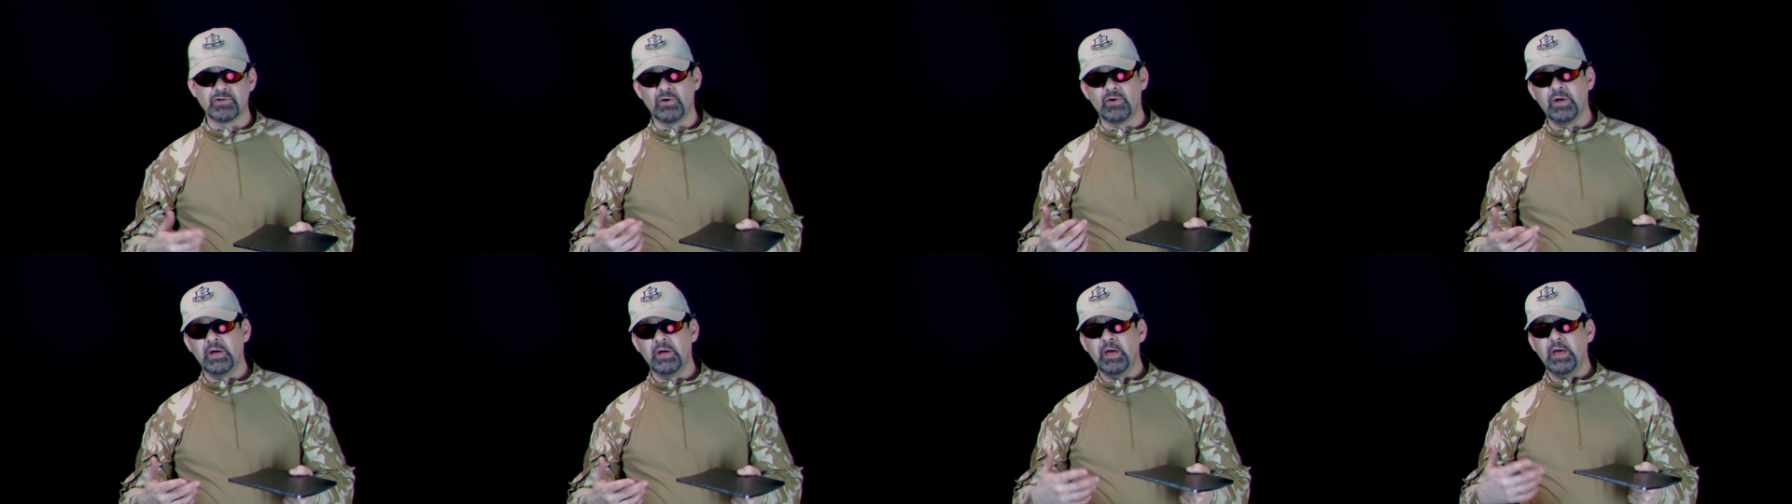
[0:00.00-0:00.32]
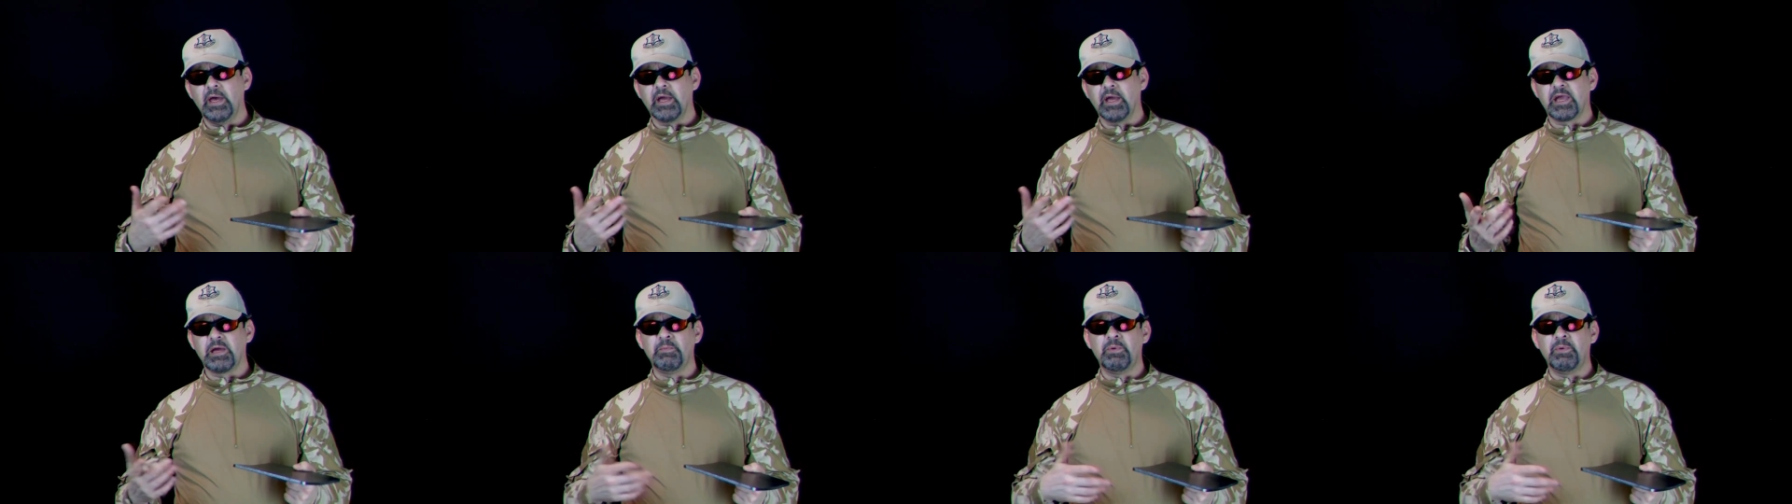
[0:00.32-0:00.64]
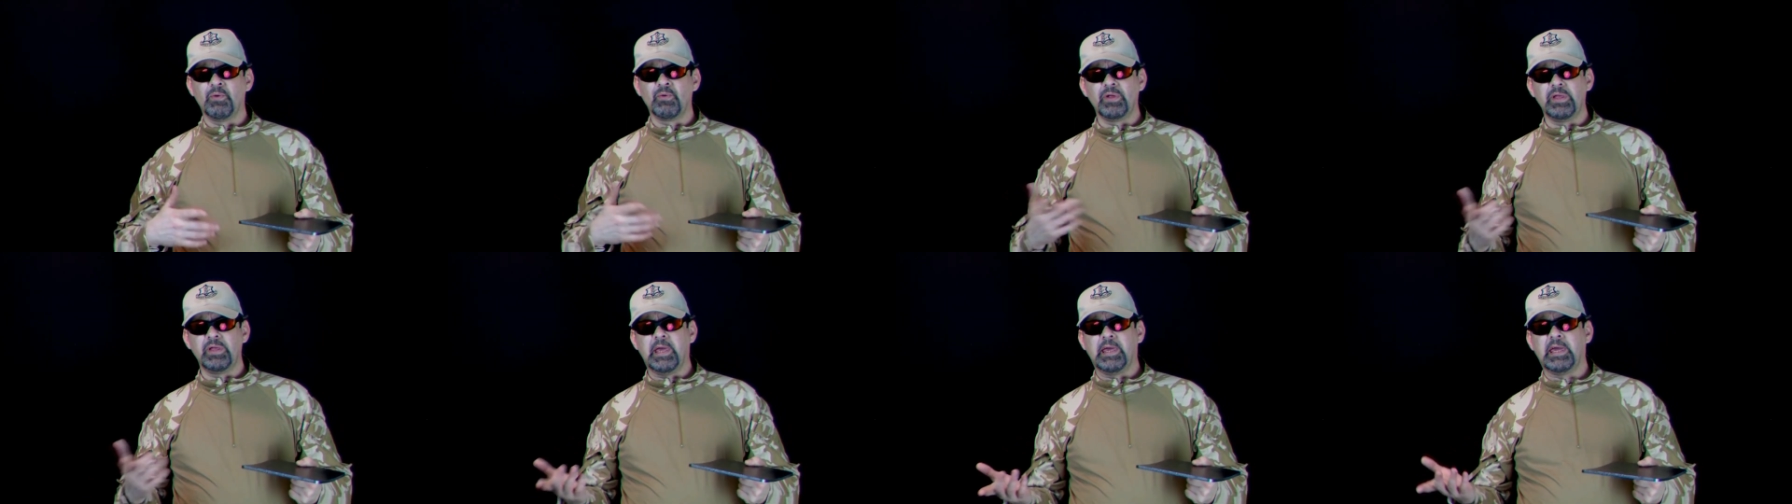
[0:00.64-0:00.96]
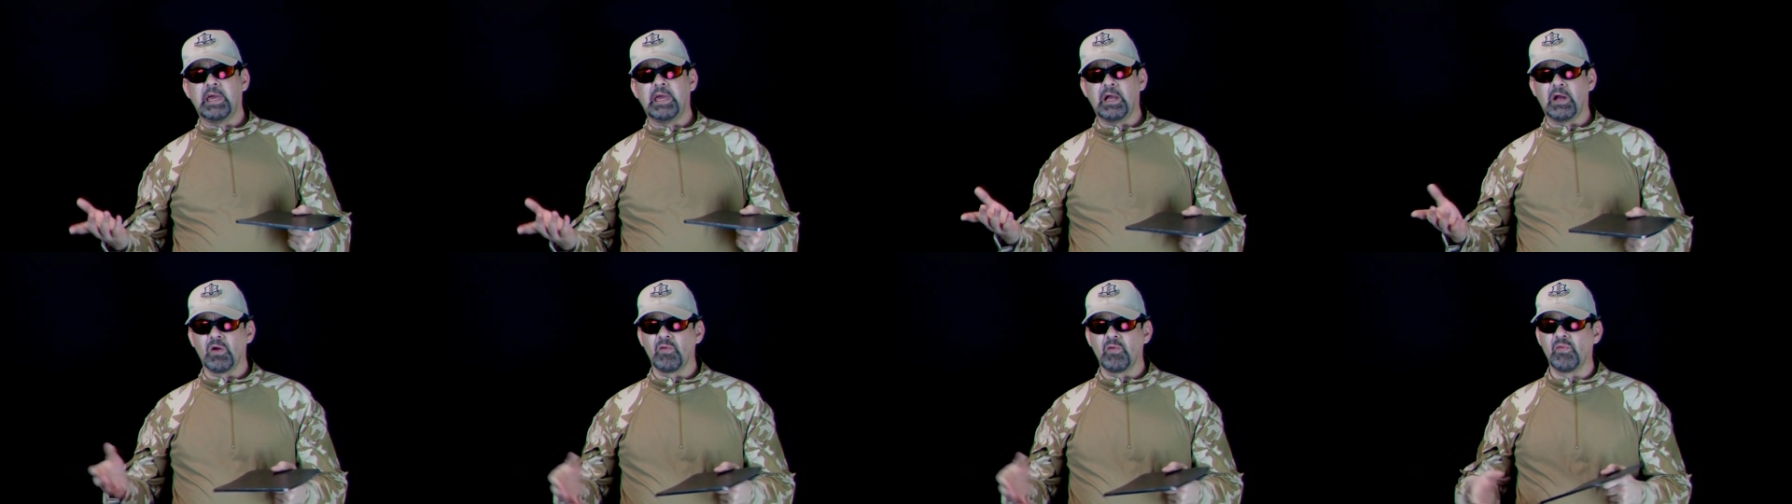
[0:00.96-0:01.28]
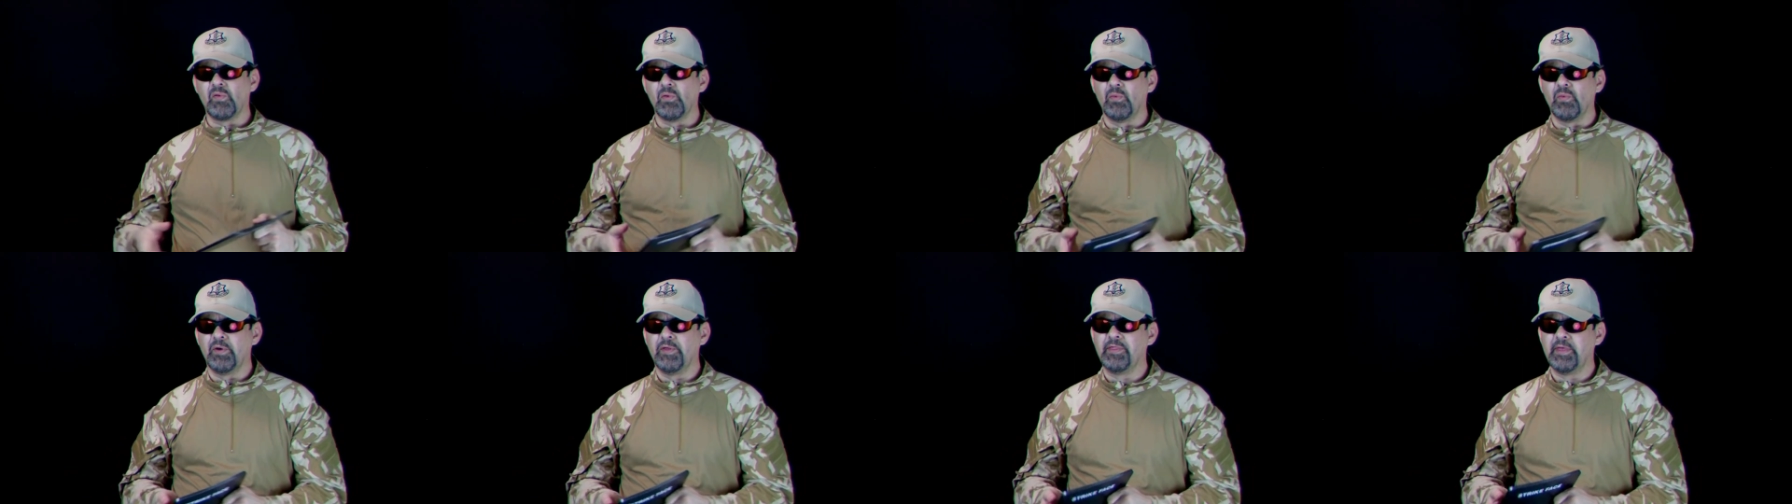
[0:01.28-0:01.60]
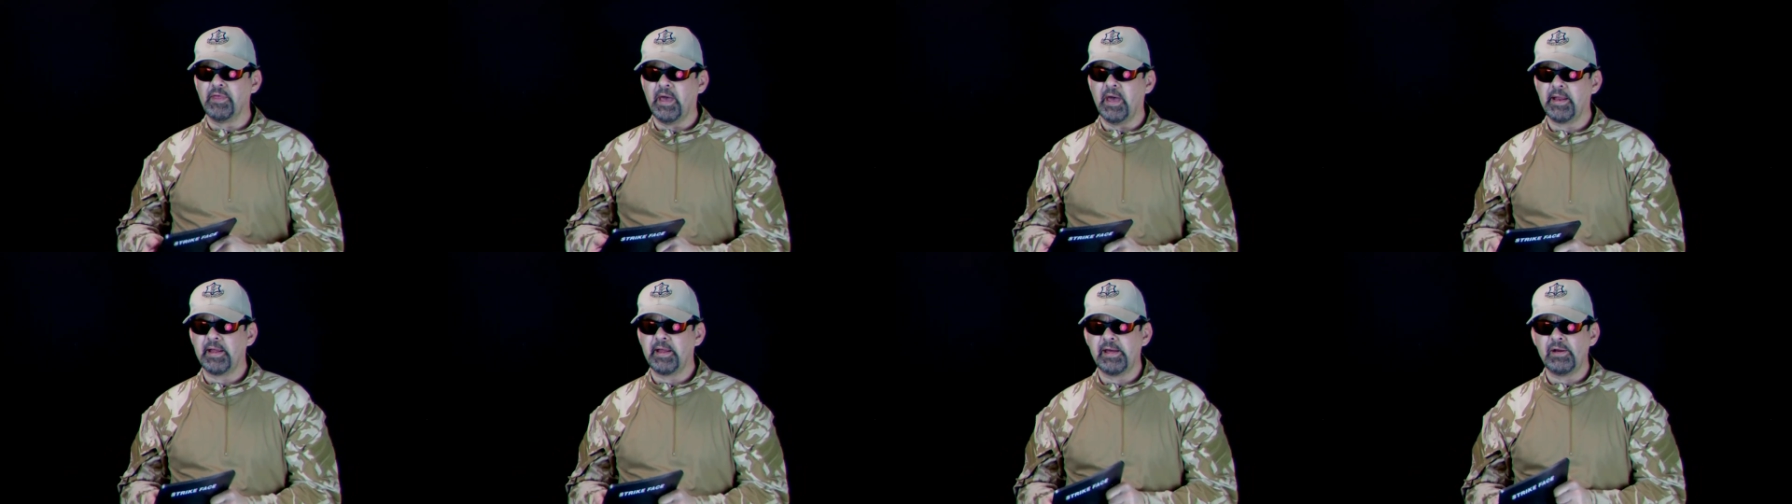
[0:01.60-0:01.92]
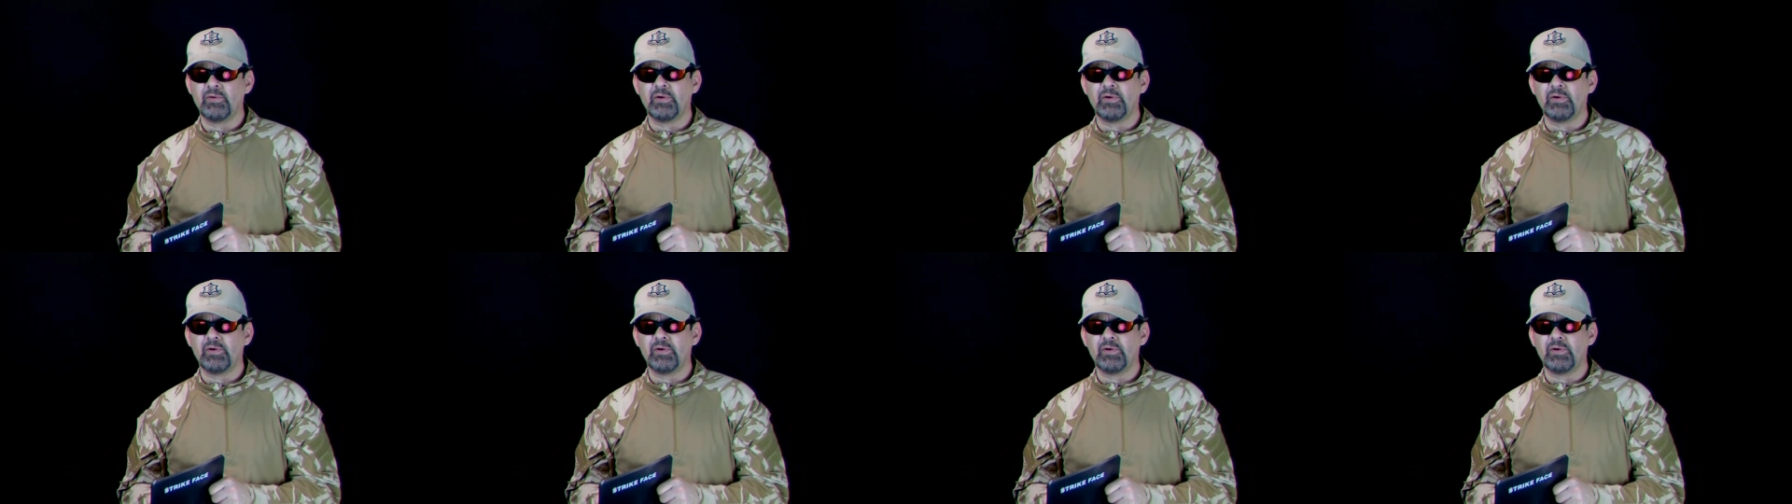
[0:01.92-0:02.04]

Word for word: so you have to be really careful with that.